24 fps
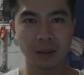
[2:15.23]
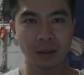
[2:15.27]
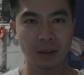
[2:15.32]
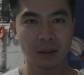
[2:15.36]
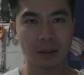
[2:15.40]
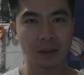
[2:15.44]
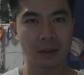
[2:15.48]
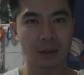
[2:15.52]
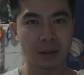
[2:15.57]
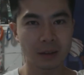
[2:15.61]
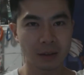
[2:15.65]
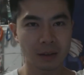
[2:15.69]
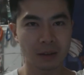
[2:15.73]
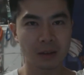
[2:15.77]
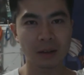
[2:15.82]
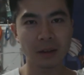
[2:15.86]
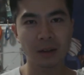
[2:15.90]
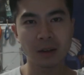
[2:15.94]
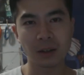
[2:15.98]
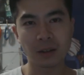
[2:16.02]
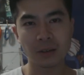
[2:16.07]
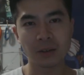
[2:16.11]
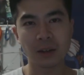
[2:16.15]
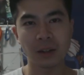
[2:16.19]
the
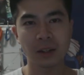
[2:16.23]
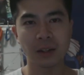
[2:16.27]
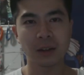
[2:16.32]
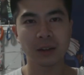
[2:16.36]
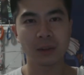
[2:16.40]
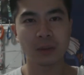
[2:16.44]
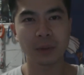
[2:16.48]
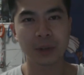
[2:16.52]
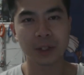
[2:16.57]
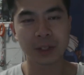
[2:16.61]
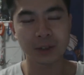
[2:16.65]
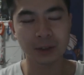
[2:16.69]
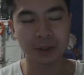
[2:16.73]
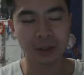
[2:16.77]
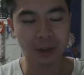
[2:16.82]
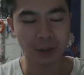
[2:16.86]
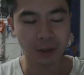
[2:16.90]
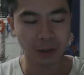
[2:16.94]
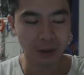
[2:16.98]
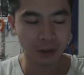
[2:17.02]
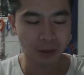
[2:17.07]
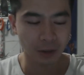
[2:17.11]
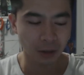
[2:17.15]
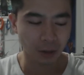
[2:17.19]
kind of like the restaurant
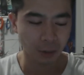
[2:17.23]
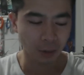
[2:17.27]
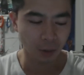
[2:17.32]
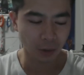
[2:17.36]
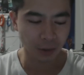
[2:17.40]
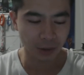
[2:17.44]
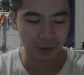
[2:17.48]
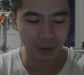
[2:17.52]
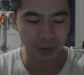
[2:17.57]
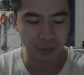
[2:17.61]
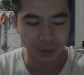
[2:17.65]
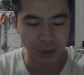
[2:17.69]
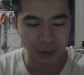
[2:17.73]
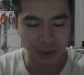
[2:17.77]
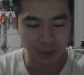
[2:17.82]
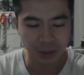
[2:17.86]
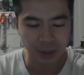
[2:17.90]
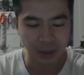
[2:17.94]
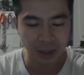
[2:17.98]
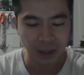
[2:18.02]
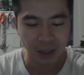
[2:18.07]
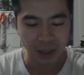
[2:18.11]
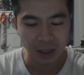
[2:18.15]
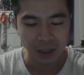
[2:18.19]
owner across the
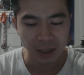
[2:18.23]
road.